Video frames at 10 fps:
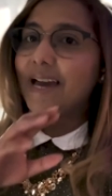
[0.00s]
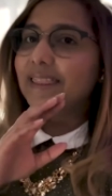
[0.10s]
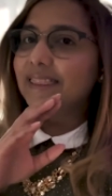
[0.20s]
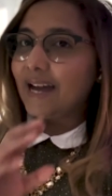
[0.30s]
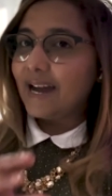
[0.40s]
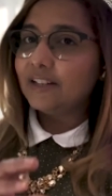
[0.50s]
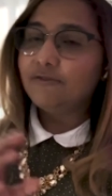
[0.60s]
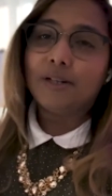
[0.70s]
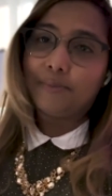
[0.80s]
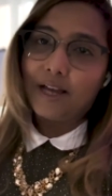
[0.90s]

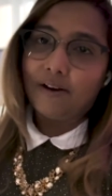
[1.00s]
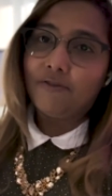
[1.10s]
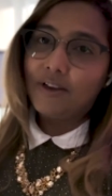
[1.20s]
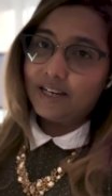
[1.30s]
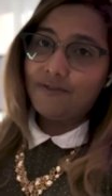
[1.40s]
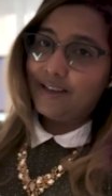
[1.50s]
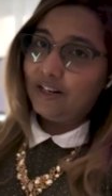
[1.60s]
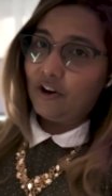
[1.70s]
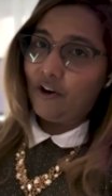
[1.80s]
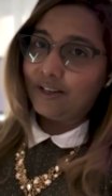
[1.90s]
that will be a very
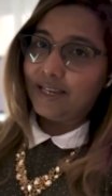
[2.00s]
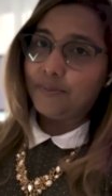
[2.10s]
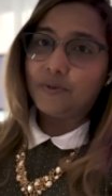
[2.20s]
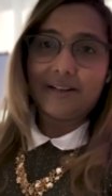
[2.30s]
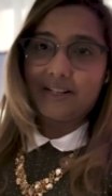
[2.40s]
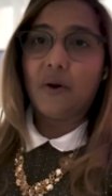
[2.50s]
very long game right